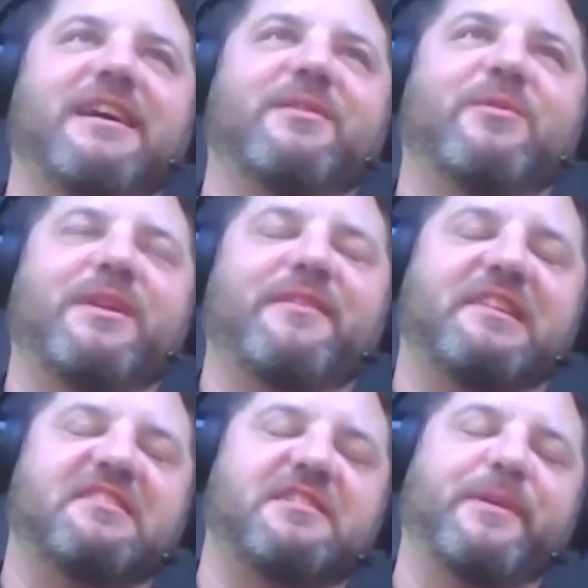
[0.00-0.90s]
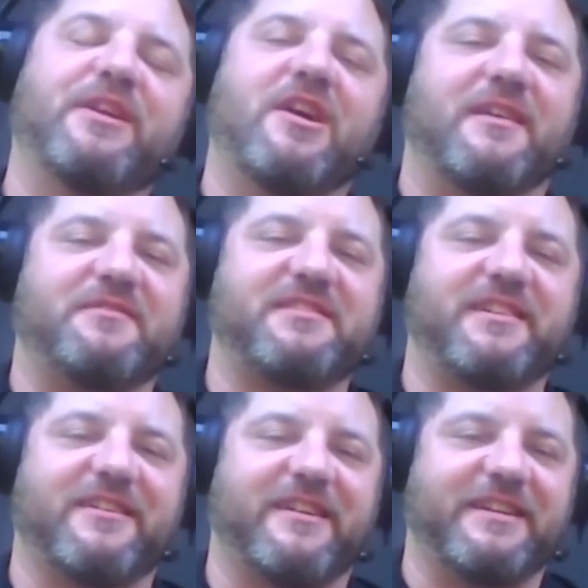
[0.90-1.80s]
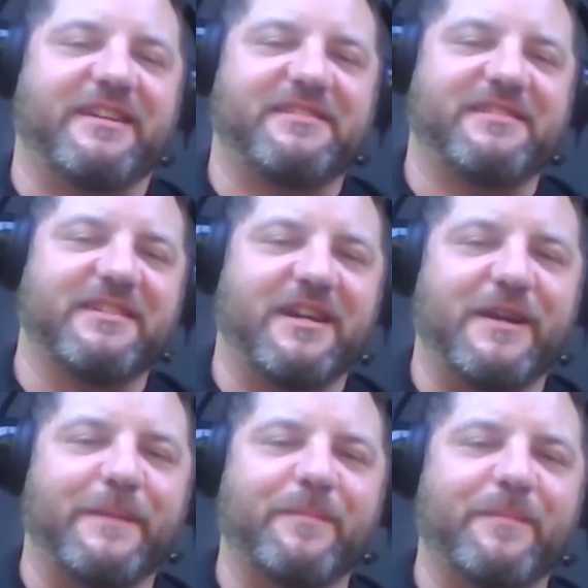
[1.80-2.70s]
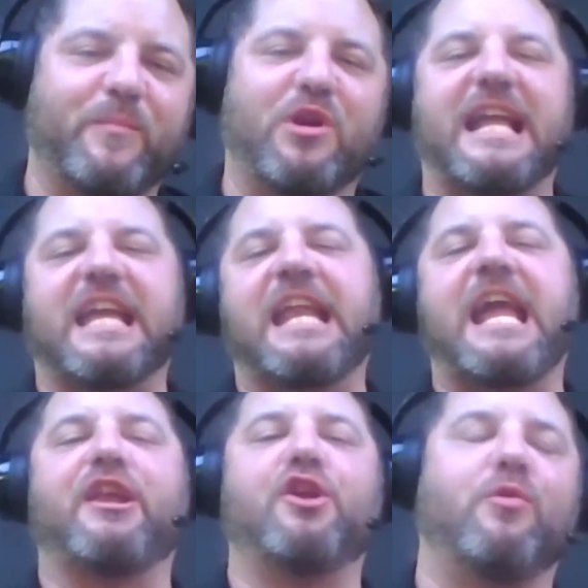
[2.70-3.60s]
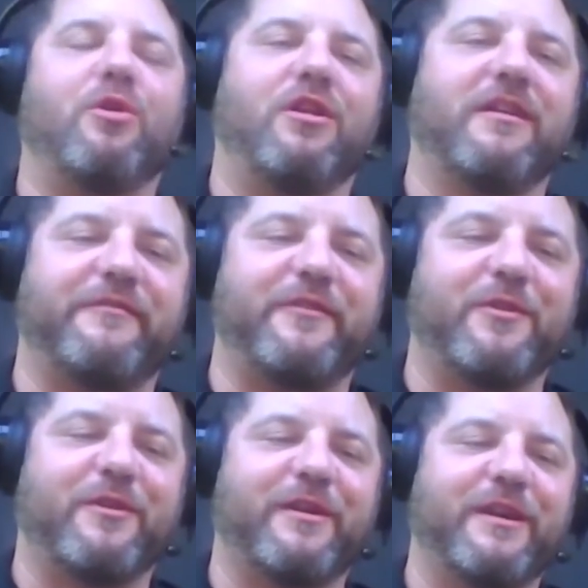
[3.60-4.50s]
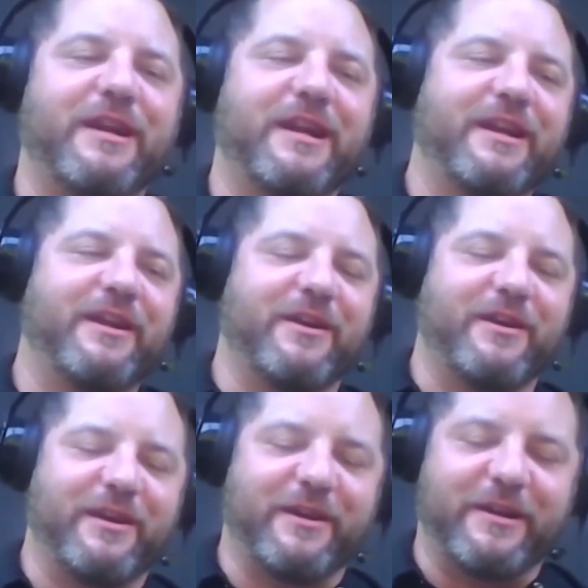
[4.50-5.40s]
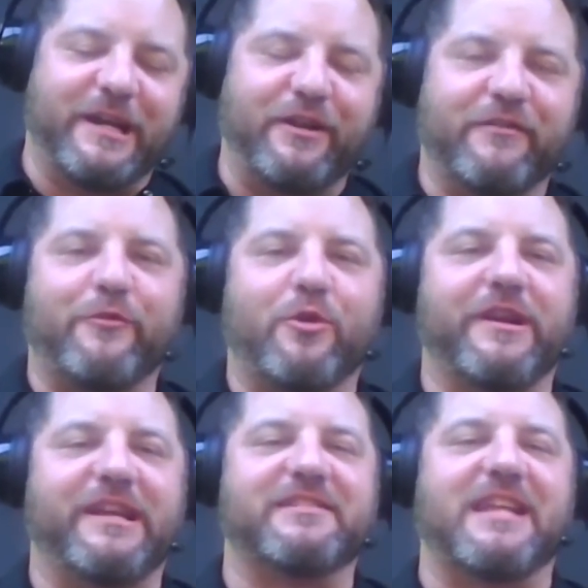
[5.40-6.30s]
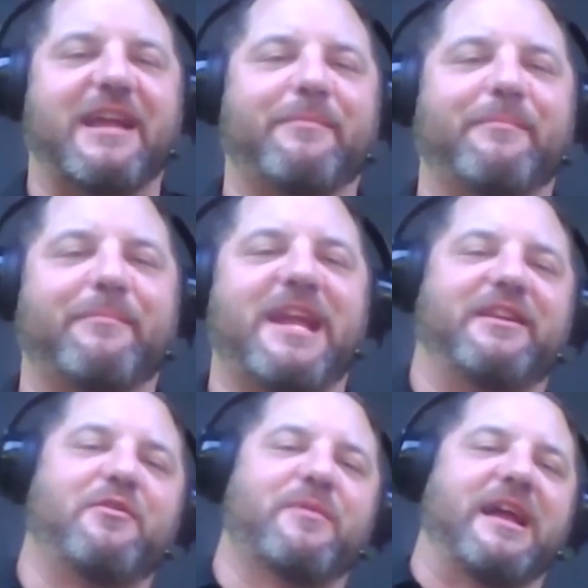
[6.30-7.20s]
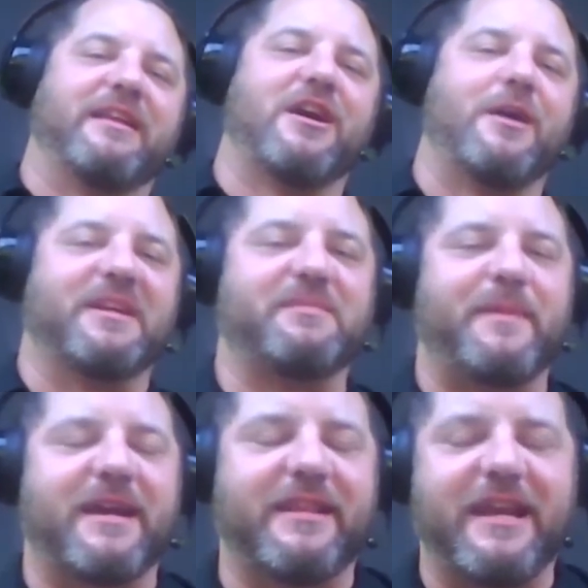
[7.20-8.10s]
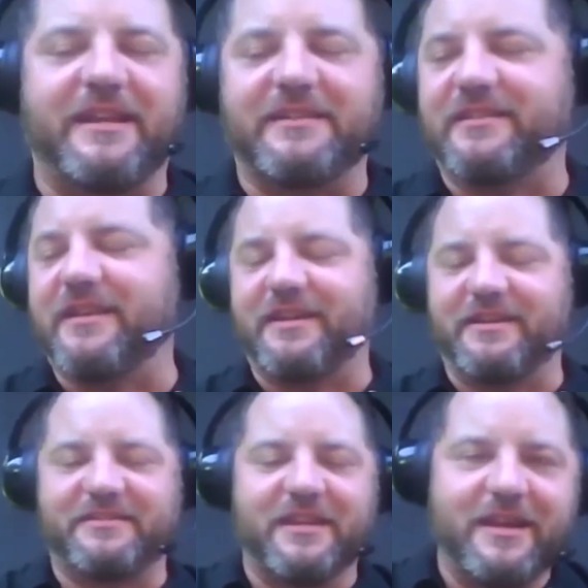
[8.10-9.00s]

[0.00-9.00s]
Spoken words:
one of the spin-off series. More like an annual if you're in your 40s like me and you read comics back in the 80s and 90s.